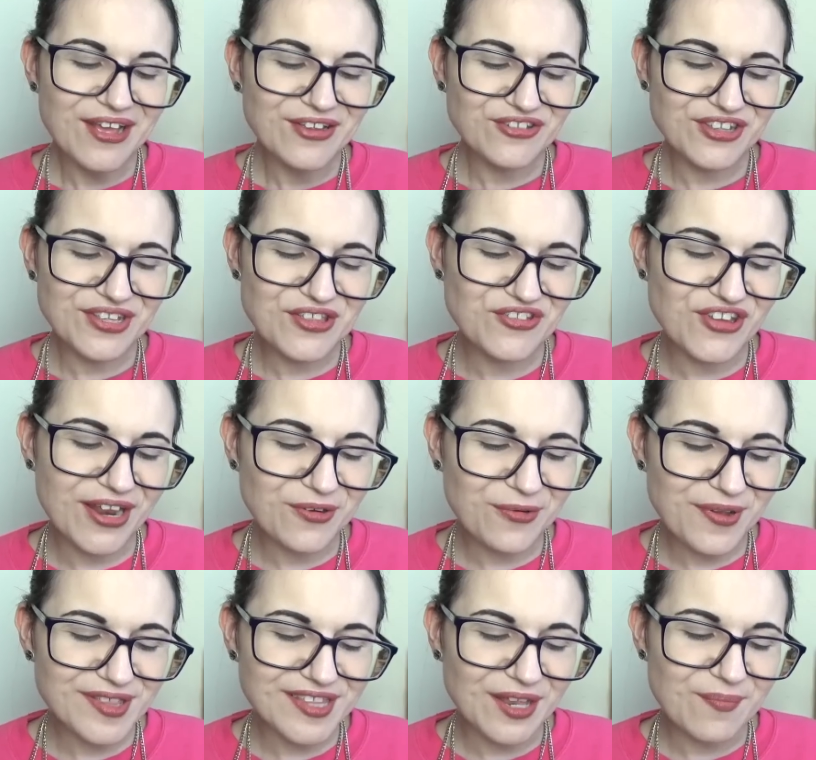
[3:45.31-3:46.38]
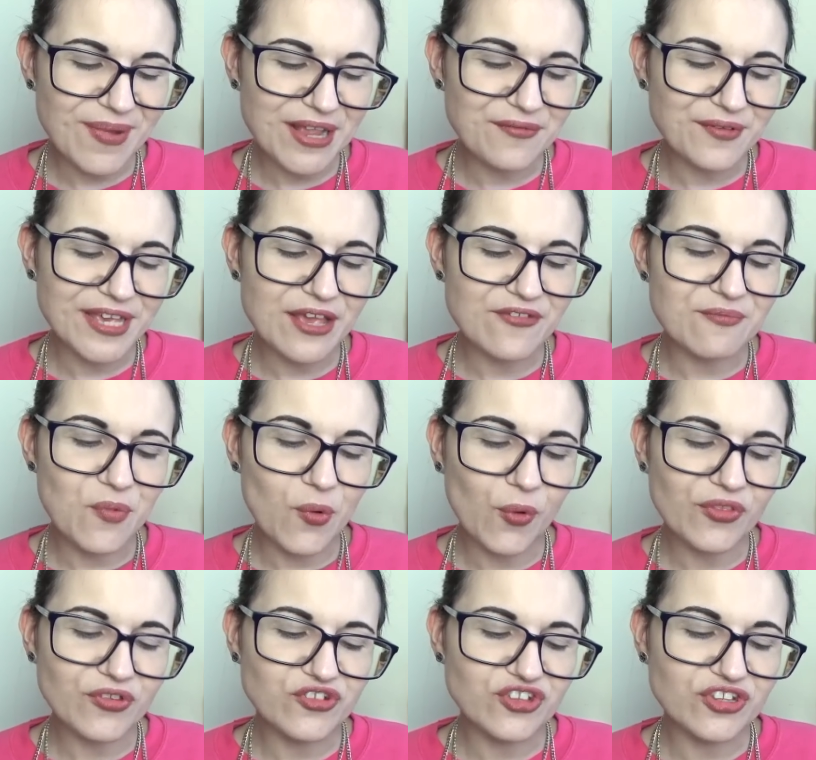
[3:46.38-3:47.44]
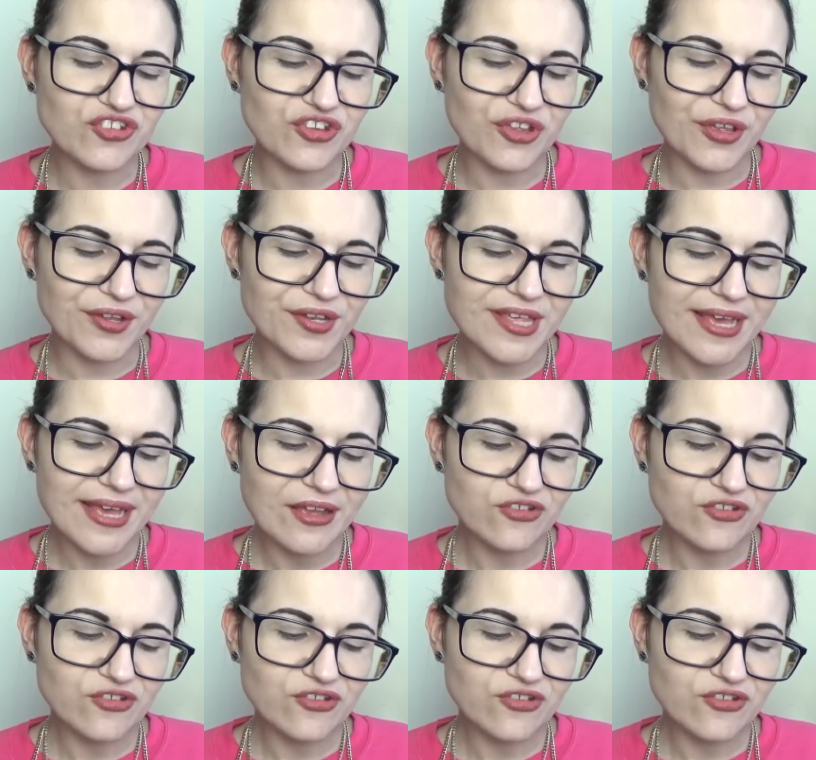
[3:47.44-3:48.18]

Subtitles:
She is generous and may forgive more than she should.